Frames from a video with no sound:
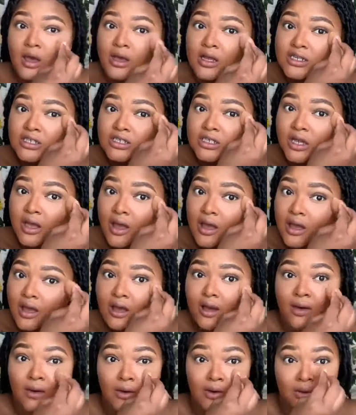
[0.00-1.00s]

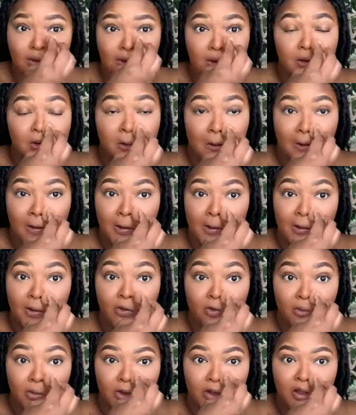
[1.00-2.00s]
chill. You
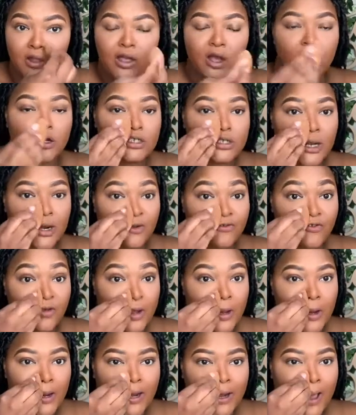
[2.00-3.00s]
really are trying to
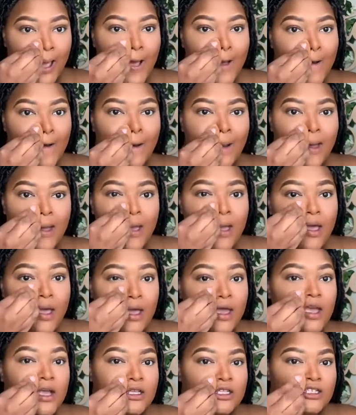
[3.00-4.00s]
figure it out.
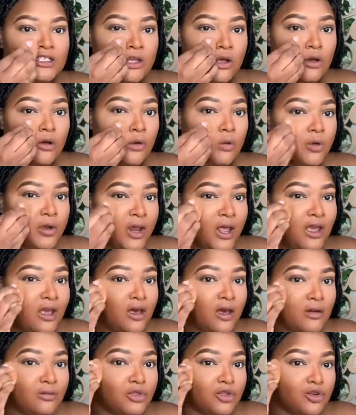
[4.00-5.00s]
And so when they
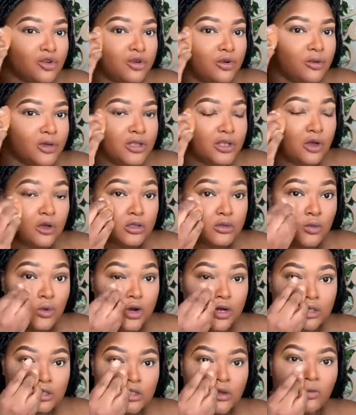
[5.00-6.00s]
come through with those
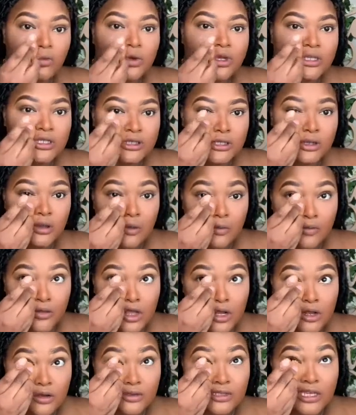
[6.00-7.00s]
words of wisdom, you
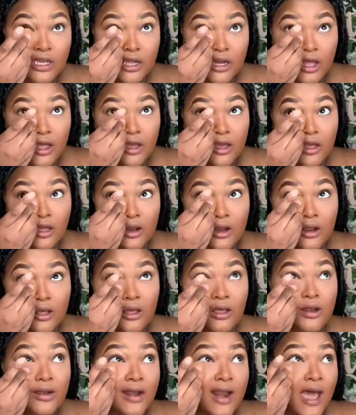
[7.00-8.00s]
know what I'm saying? It could
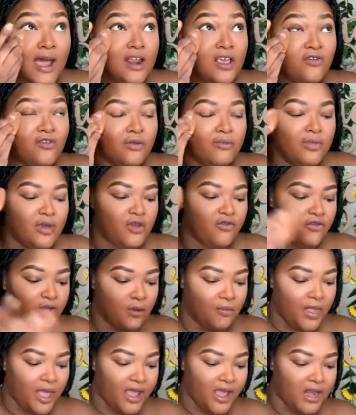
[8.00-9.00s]
not even be from
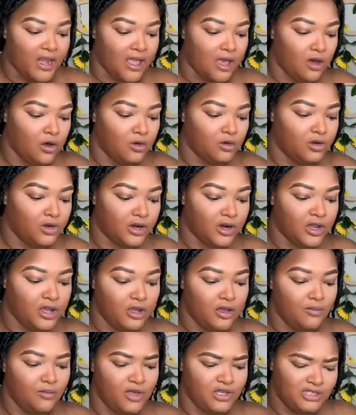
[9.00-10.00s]
like an elder. It
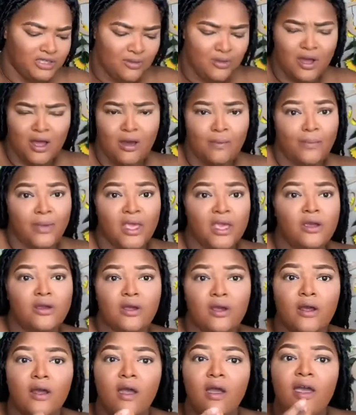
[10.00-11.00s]
could be a
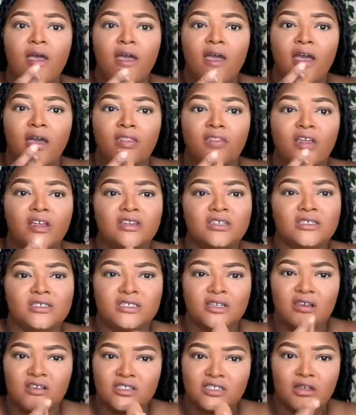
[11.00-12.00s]
peer. And they just
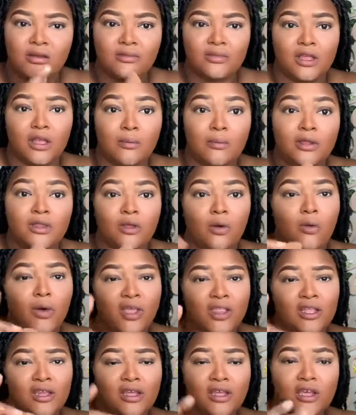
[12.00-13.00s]
say something, but the way
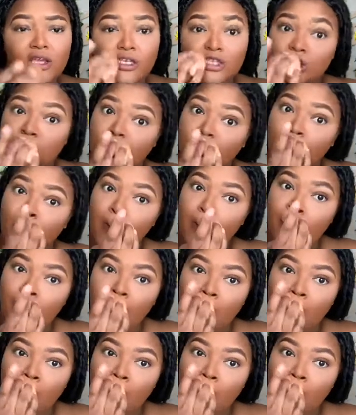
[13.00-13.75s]
that it hits you